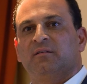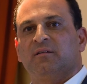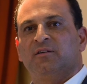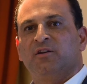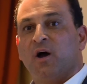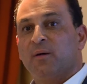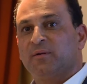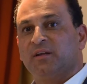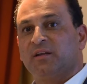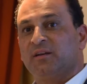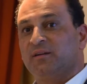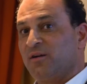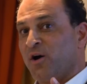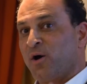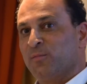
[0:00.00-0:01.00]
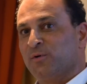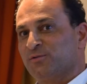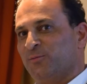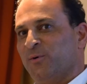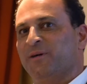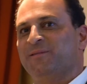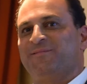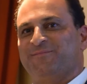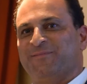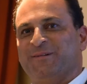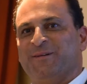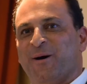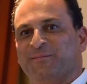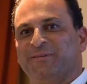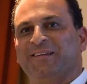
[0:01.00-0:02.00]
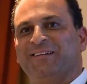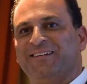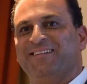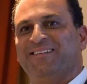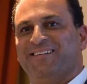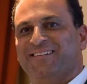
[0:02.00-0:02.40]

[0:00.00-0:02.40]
Nominated, almost won, but nominated.